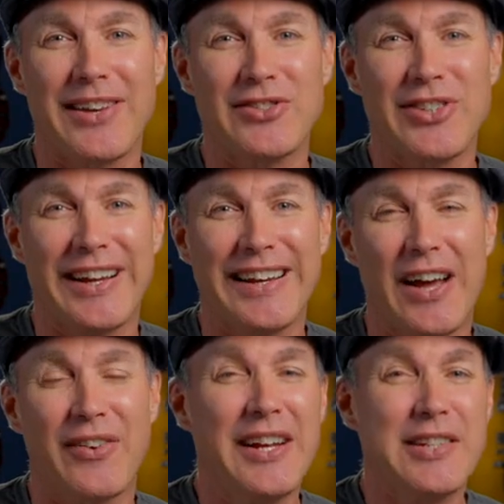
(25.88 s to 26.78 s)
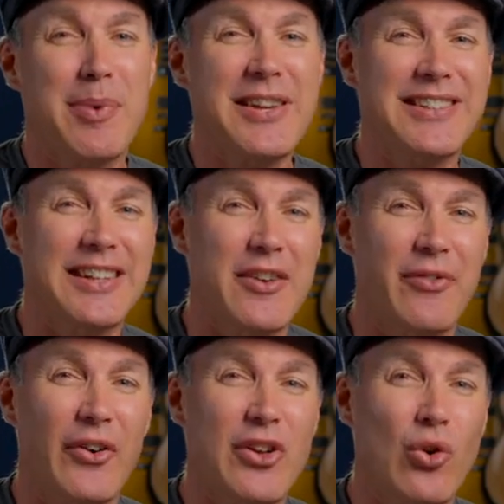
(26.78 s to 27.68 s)
and check it out. It's basically a
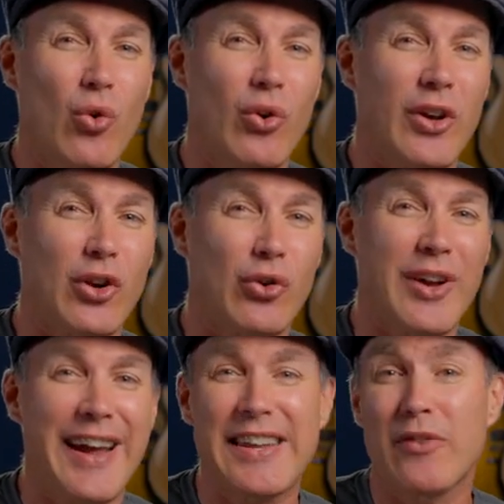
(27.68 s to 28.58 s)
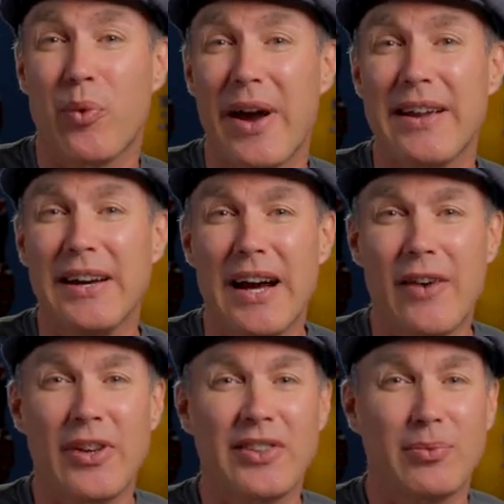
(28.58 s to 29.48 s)
very cool and creative way
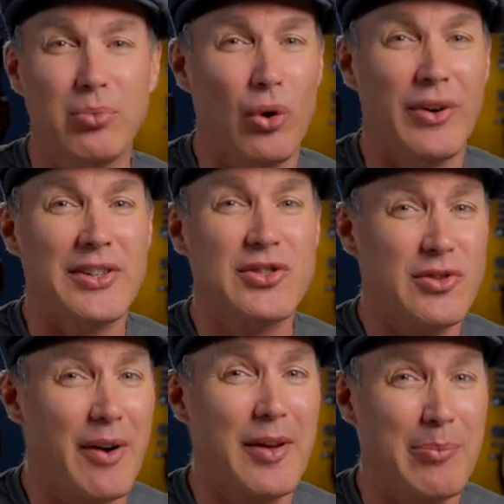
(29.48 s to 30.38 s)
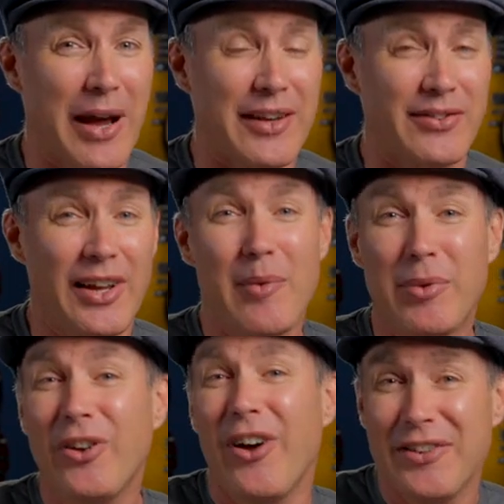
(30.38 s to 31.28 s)
of exploring strumming patterns.
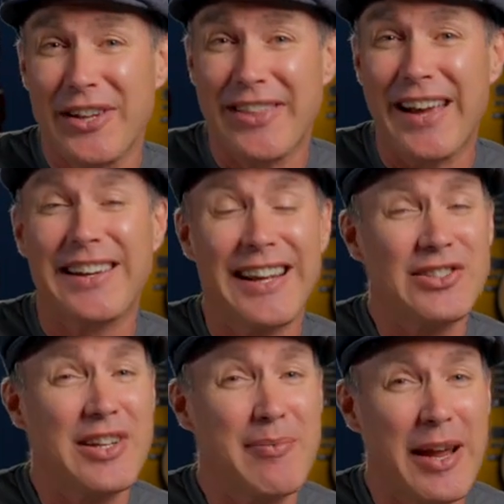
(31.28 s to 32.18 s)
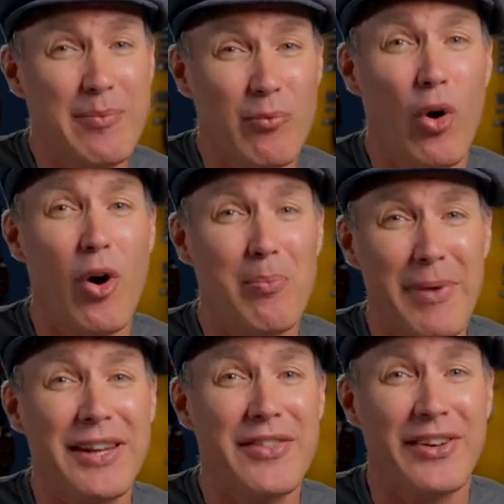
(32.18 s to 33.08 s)
But not only that, it actually made more
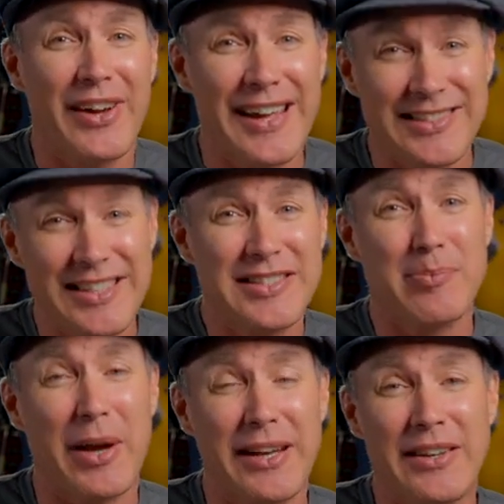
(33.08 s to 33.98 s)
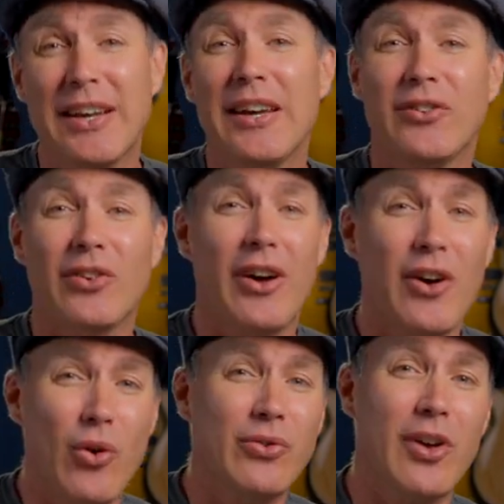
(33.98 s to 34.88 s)
money than I anticipated. So I
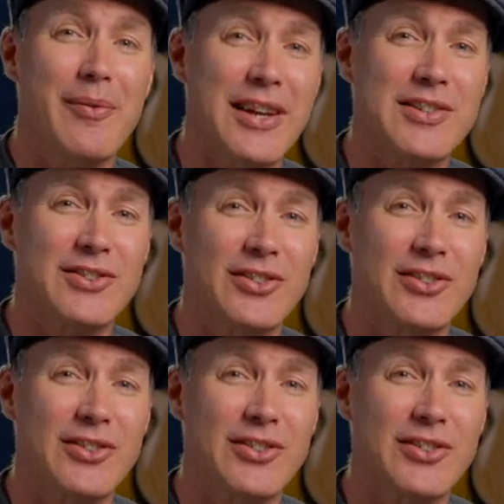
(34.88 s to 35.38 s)
also managed to